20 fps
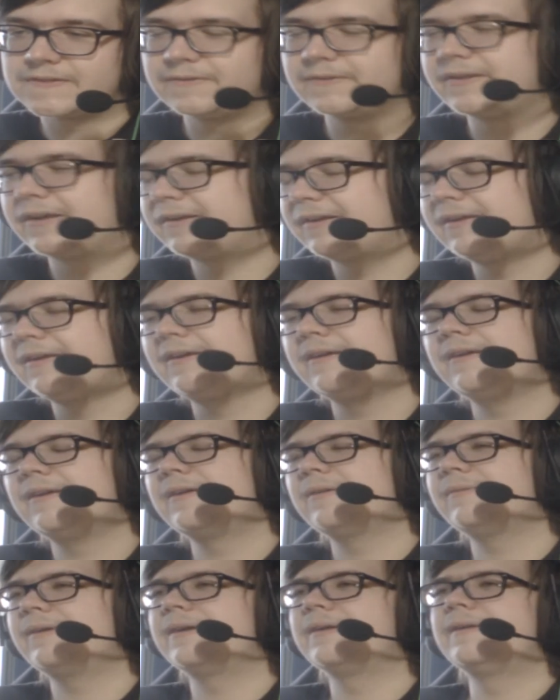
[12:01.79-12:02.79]
Hold on,
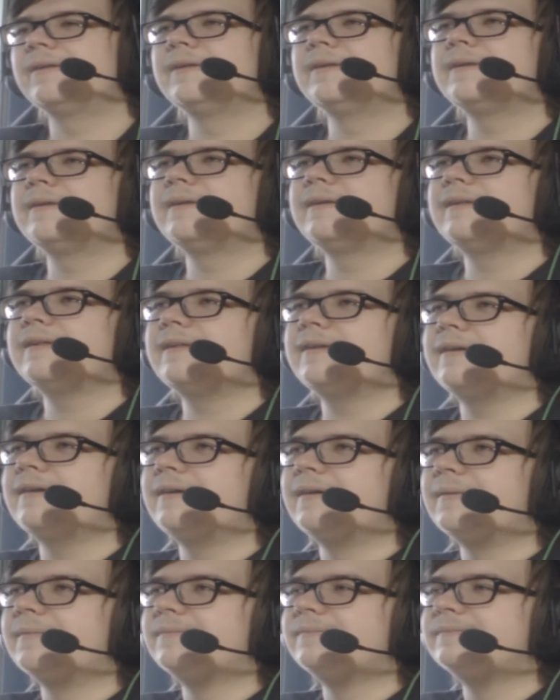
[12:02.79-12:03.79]
wait.
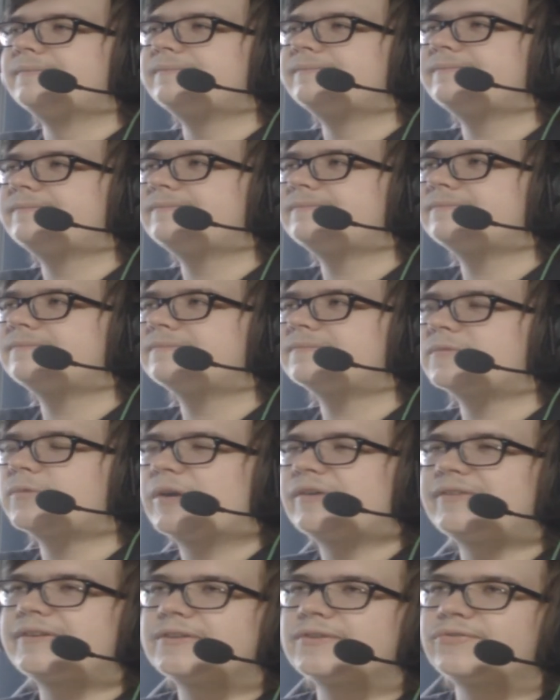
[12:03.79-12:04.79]
We
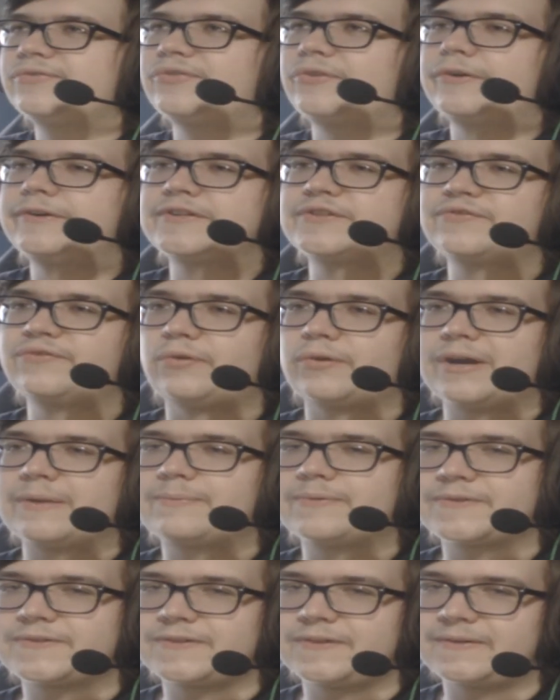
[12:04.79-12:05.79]
have like the first four
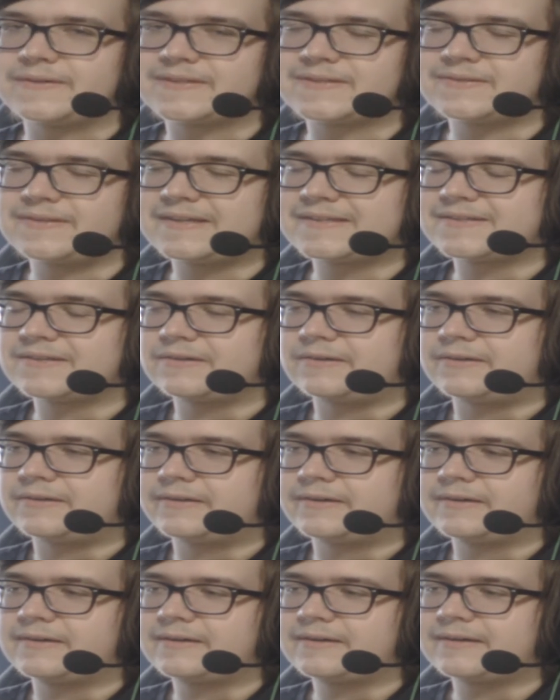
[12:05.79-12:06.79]
episodes, so that's an
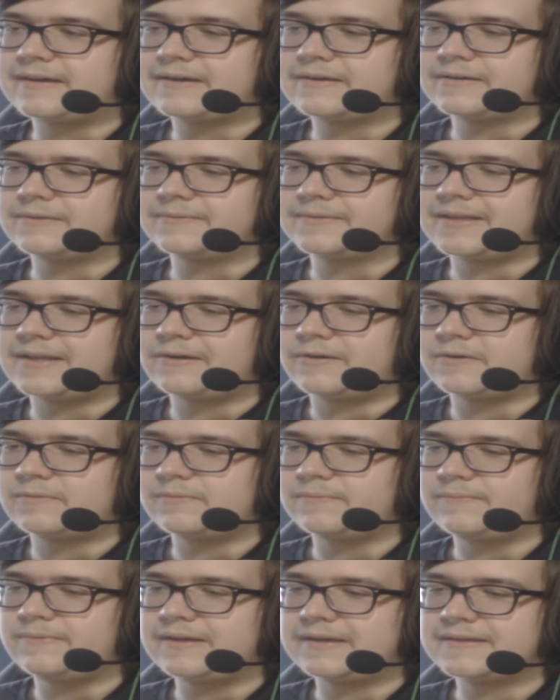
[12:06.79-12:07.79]
arc. I don't know what that arc
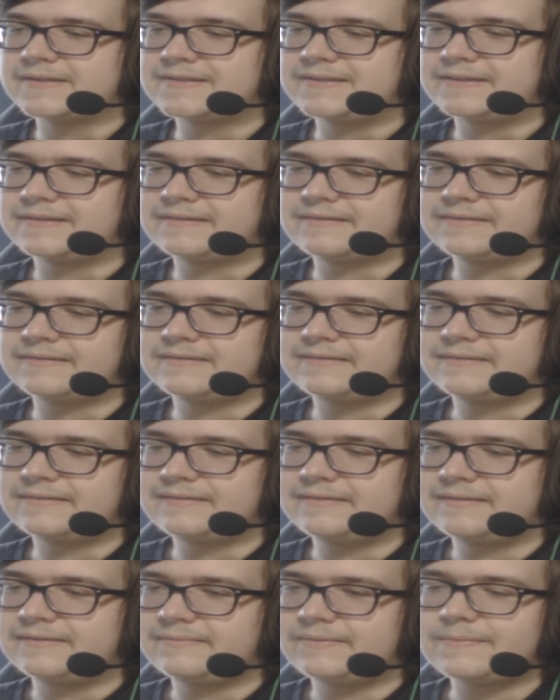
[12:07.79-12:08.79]
would be. I just like,
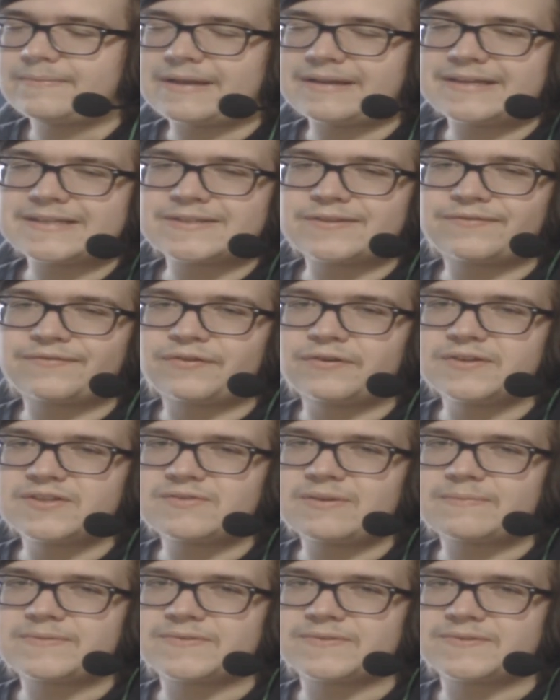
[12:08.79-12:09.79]
well, I guess the first
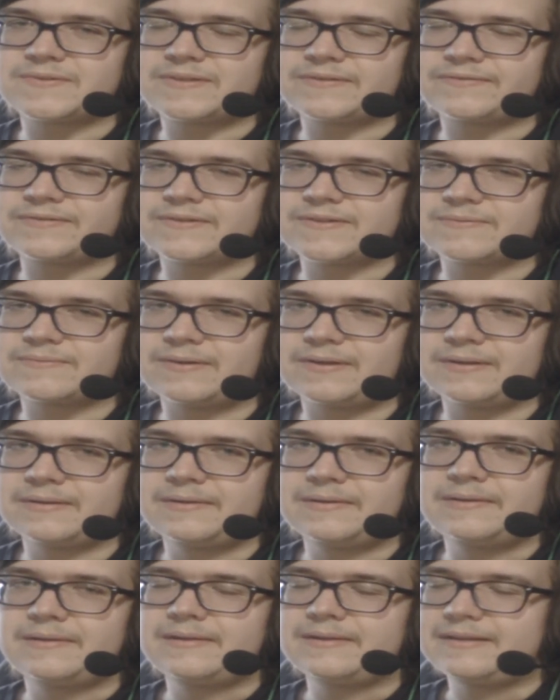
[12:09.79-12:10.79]
two episodes are different as well.
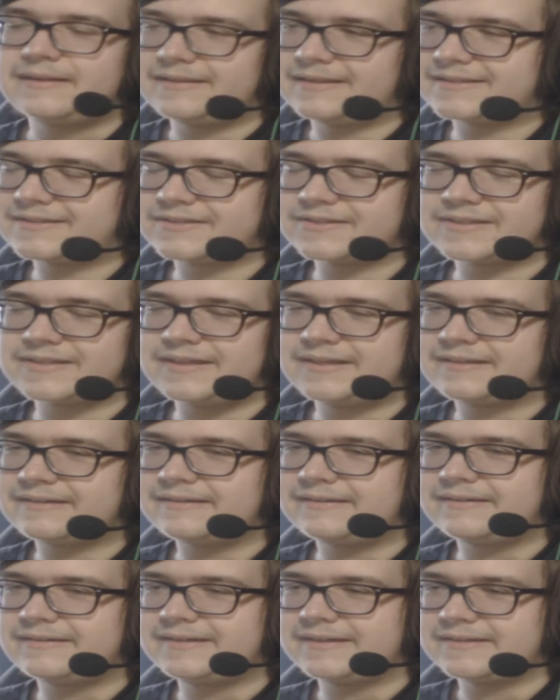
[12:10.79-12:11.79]
Let's just like,
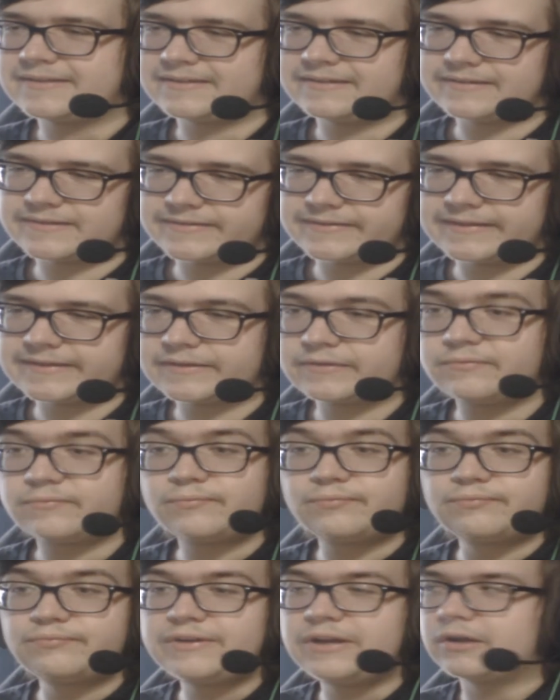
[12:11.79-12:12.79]
okay, so like the
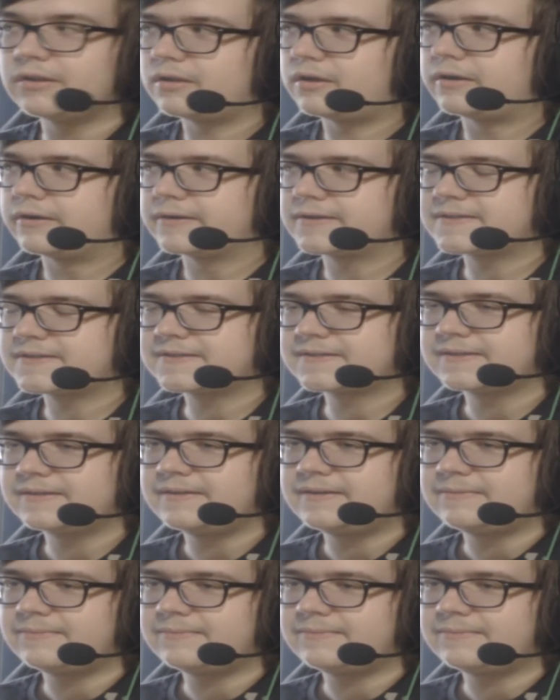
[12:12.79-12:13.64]
real arcs.